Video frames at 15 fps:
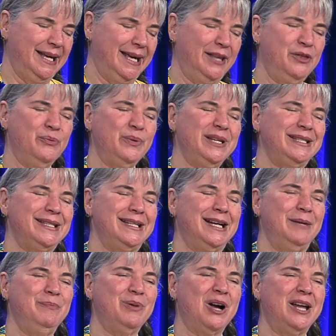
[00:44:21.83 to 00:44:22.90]
And the reason I
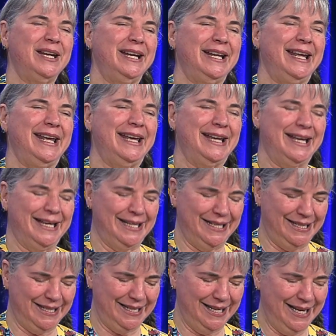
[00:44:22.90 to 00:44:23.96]
brought it
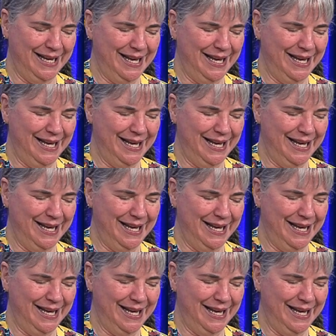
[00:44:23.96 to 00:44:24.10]
in